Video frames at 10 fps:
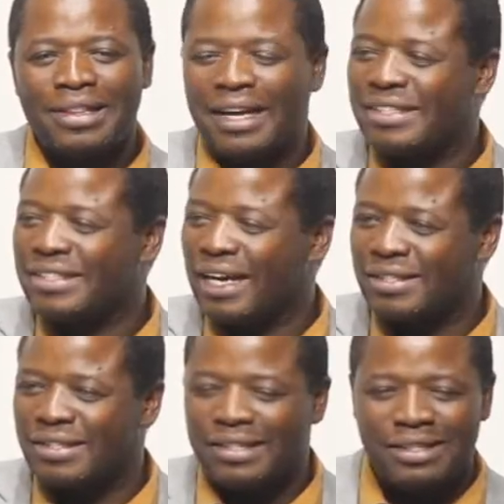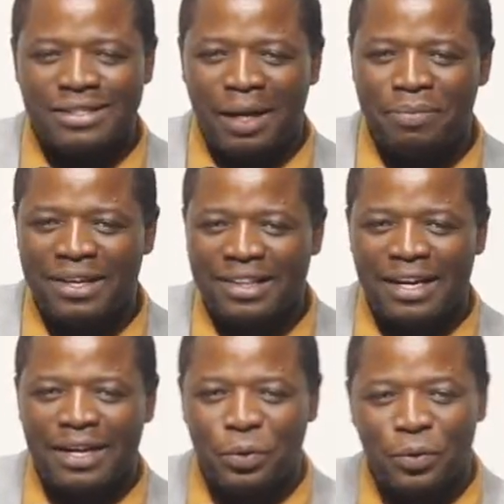they just did something
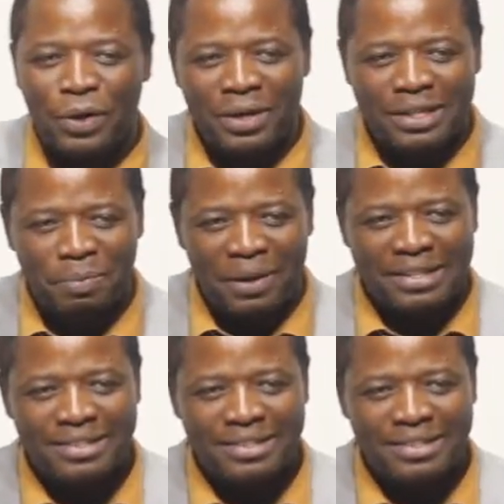that I don't want to explain.